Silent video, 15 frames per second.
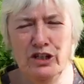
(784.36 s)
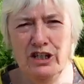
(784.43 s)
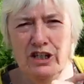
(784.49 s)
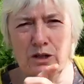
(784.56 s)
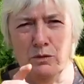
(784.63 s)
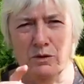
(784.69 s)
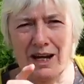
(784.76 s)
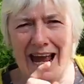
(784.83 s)

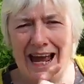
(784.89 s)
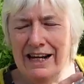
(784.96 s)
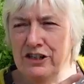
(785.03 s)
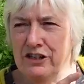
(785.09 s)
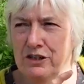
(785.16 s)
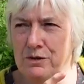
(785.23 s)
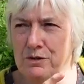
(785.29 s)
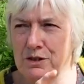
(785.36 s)
Nuuk, N
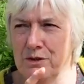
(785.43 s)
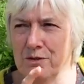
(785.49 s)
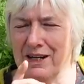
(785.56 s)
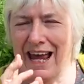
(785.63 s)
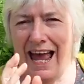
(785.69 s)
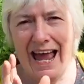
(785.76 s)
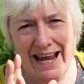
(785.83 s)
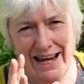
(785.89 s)
U U
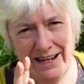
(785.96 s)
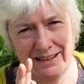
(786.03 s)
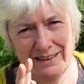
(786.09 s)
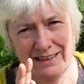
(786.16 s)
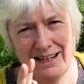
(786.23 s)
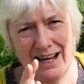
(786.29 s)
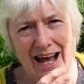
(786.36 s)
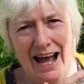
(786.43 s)
K,
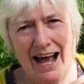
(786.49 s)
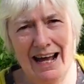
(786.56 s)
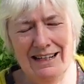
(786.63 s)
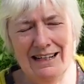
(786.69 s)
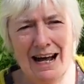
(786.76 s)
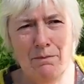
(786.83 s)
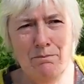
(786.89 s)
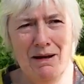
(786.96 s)

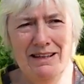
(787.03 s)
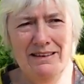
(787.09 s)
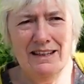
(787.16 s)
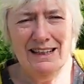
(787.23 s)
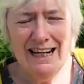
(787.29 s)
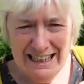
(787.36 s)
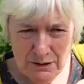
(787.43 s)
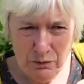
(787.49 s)
and I made the
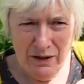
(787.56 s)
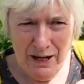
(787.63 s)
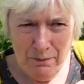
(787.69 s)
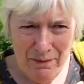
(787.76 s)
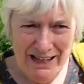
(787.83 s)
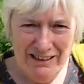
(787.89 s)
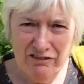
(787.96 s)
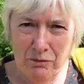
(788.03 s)
last one I
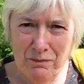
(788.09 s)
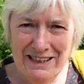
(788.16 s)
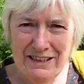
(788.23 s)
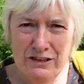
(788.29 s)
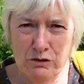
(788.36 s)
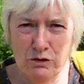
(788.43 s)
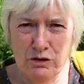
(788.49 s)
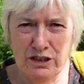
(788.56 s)
made for my
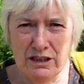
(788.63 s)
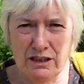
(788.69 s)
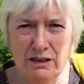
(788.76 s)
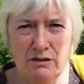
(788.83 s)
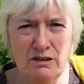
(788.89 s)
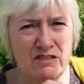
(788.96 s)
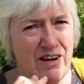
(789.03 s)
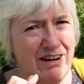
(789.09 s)
daughter
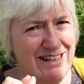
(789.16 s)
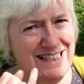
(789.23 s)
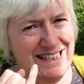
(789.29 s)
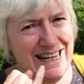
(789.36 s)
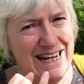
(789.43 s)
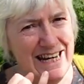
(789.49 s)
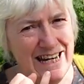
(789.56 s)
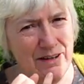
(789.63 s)
who's very
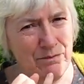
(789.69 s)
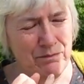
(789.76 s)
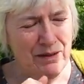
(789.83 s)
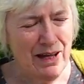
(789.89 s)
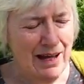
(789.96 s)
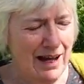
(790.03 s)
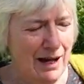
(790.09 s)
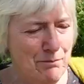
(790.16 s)
skinny.
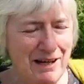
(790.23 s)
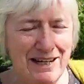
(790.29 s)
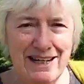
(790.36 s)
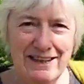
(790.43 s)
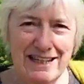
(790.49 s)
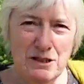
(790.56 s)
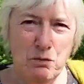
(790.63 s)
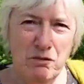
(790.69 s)
I'm
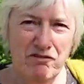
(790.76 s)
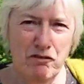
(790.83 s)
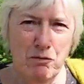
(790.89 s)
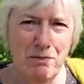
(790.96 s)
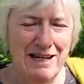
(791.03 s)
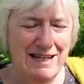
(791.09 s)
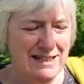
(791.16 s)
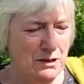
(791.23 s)
making this one for
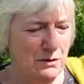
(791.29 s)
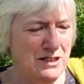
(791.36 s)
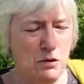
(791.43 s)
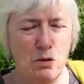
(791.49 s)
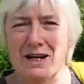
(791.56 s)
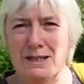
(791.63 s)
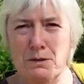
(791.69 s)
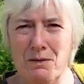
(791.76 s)
me, so it's
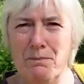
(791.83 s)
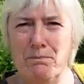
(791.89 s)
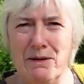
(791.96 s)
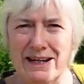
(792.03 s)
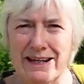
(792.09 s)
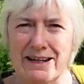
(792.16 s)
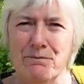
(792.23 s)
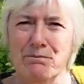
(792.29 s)
quite a bit
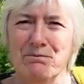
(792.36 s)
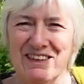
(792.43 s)
bigger.